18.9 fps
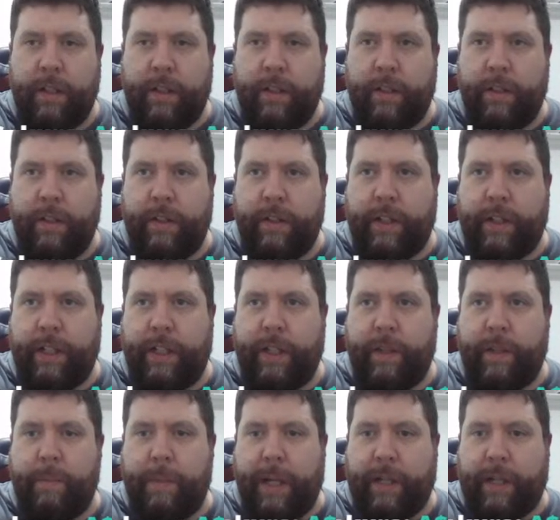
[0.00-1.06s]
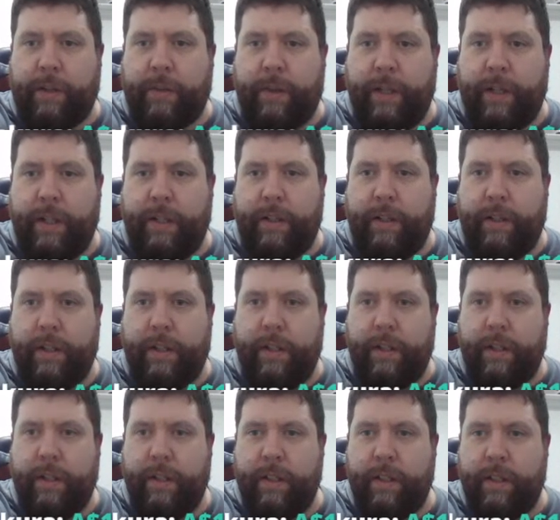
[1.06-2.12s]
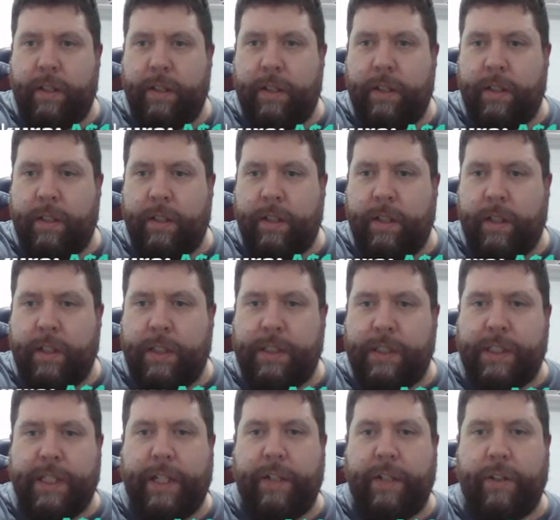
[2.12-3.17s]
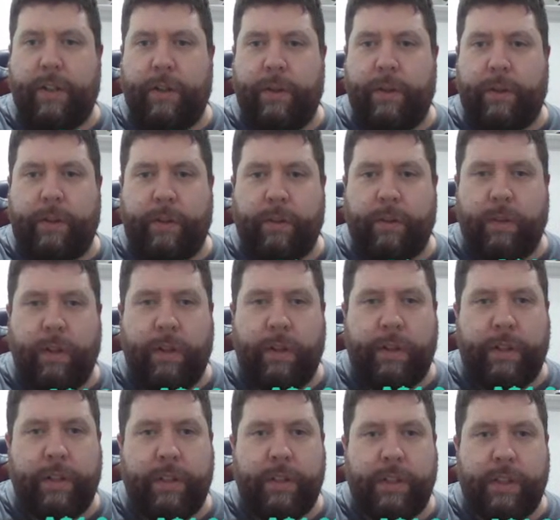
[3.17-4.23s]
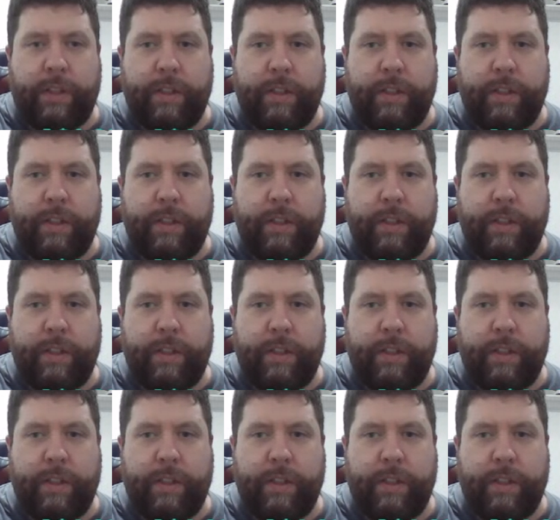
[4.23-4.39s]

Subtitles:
Lurking in the background. Say hello, you lurkers.